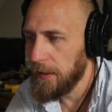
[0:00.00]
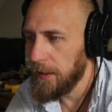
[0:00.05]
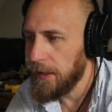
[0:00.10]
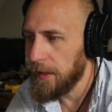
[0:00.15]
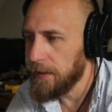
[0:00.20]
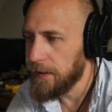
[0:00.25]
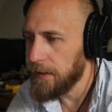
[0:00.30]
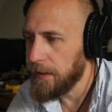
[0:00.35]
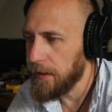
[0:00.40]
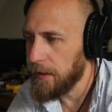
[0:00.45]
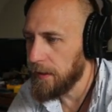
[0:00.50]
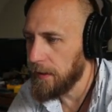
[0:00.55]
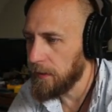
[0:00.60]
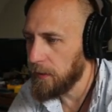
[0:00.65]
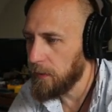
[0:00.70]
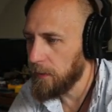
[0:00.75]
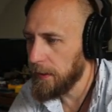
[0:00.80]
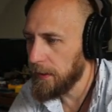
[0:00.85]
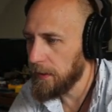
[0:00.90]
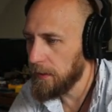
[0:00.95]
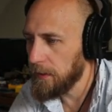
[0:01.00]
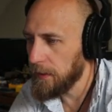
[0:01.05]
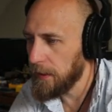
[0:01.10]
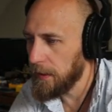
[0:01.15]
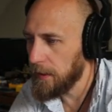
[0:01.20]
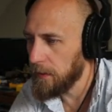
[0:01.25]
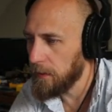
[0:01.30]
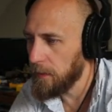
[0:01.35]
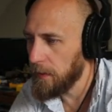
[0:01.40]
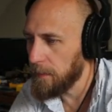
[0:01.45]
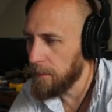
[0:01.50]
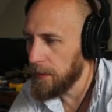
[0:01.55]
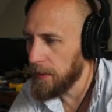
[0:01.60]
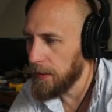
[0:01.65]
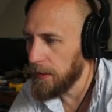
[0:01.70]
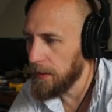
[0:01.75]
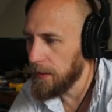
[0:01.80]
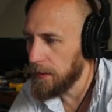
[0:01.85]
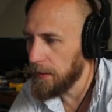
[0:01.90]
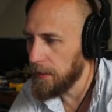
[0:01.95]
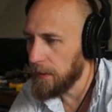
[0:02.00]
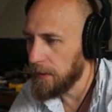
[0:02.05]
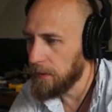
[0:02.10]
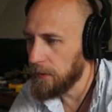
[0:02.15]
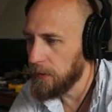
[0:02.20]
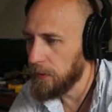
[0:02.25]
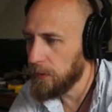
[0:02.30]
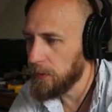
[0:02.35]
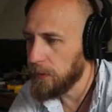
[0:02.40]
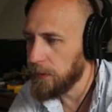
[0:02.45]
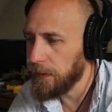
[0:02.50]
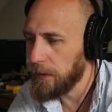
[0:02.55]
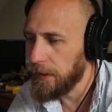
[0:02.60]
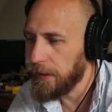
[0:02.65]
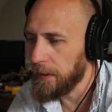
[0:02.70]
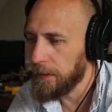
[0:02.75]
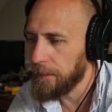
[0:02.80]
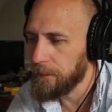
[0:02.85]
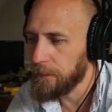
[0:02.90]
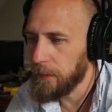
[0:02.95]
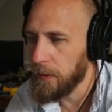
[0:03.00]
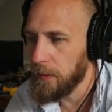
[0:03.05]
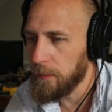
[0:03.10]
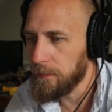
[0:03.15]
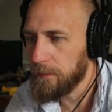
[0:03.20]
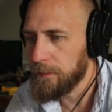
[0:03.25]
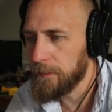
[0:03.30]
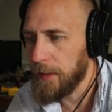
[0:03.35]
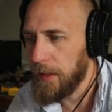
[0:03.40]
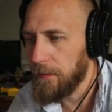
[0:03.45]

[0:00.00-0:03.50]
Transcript: And then a quick look at equipment. Anything unusual there? Nope.